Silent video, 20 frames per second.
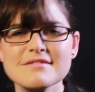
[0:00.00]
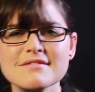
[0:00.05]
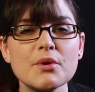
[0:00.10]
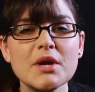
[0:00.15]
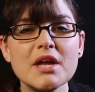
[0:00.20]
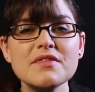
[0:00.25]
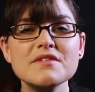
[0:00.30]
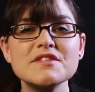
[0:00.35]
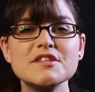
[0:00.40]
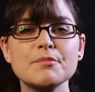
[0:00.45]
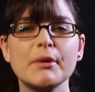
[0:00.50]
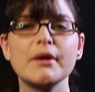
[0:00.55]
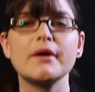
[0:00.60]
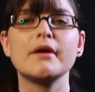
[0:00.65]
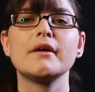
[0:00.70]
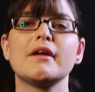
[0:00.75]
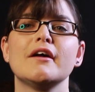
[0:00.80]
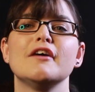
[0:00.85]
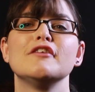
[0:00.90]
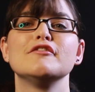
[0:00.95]
So in the
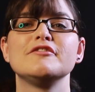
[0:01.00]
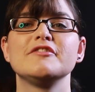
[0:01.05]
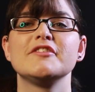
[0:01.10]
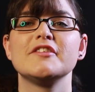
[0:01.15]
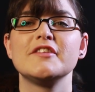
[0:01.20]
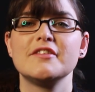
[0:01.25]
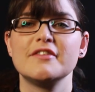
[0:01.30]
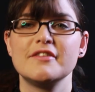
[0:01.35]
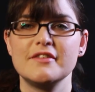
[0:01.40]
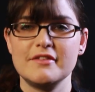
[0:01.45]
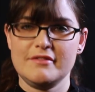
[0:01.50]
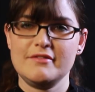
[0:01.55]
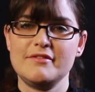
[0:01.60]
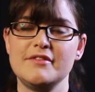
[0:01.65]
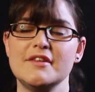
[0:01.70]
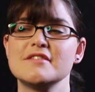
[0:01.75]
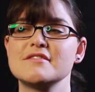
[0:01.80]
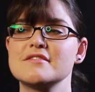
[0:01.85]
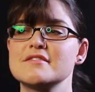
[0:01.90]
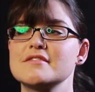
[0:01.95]
spirit of
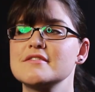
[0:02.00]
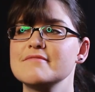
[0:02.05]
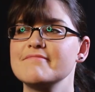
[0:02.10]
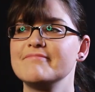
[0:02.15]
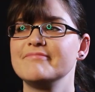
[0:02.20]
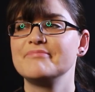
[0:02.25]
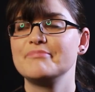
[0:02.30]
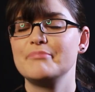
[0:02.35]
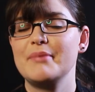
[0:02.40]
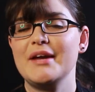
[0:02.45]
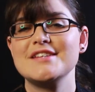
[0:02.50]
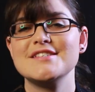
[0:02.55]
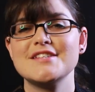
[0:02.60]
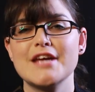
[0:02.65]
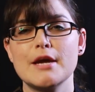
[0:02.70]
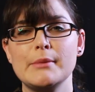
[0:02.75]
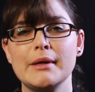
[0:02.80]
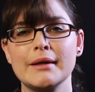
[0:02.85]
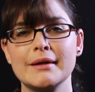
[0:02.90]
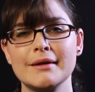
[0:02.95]
this
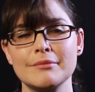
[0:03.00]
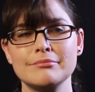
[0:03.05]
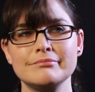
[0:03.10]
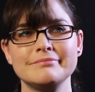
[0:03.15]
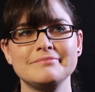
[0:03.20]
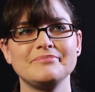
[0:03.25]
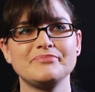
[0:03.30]
pandemic